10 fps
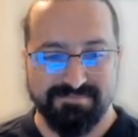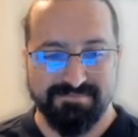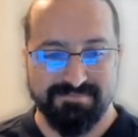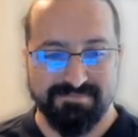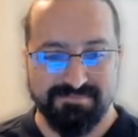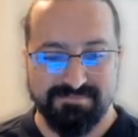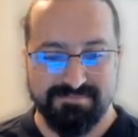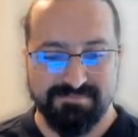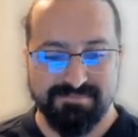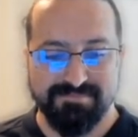
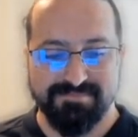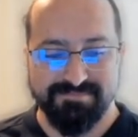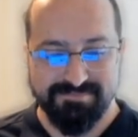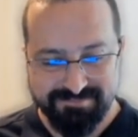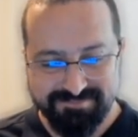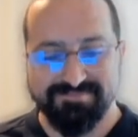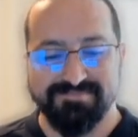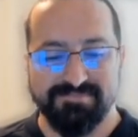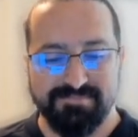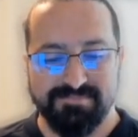
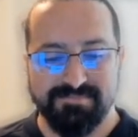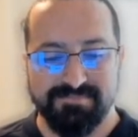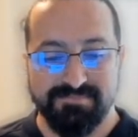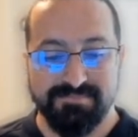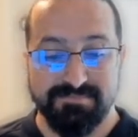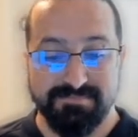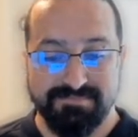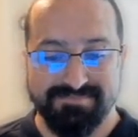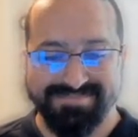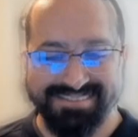
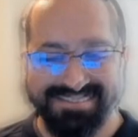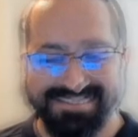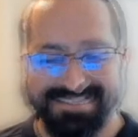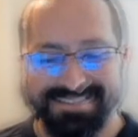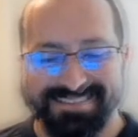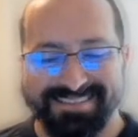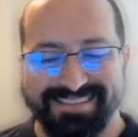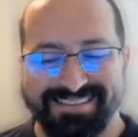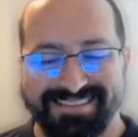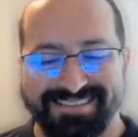
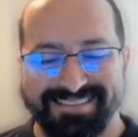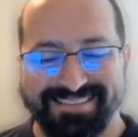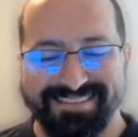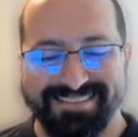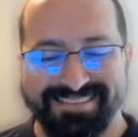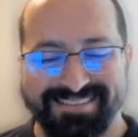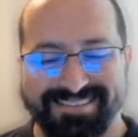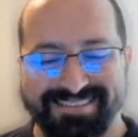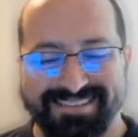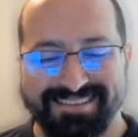
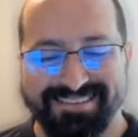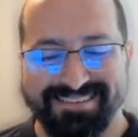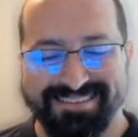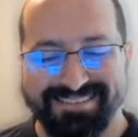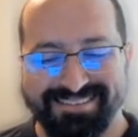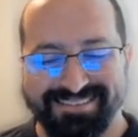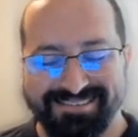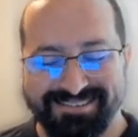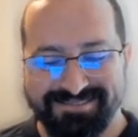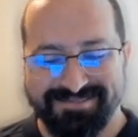
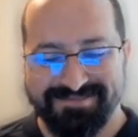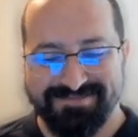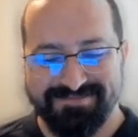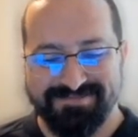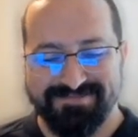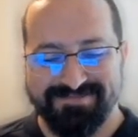(not speaking)